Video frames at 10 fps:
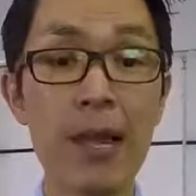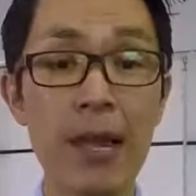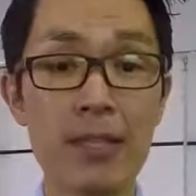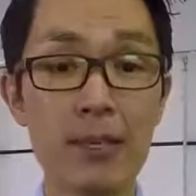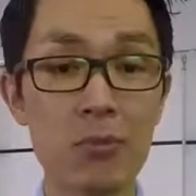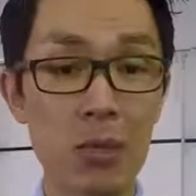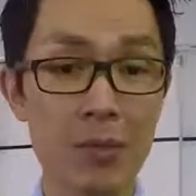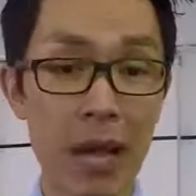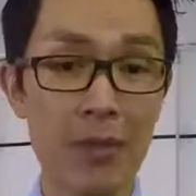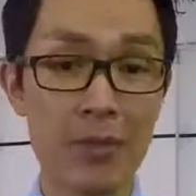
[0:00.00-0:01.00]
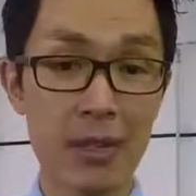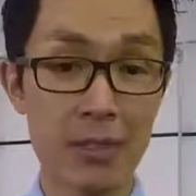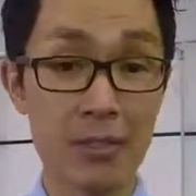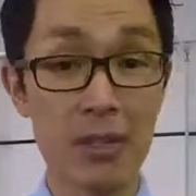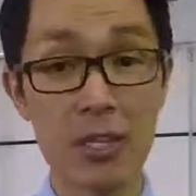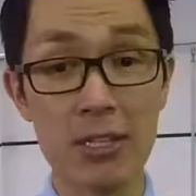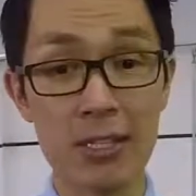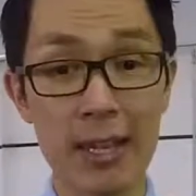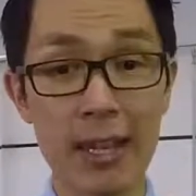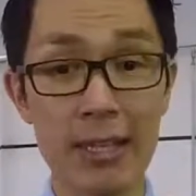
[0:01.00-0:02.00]
and sometimes other tests such as
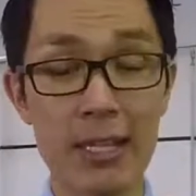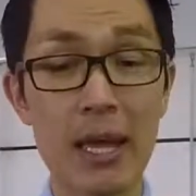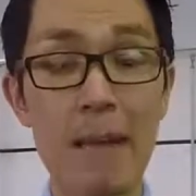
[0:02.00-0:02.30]
scans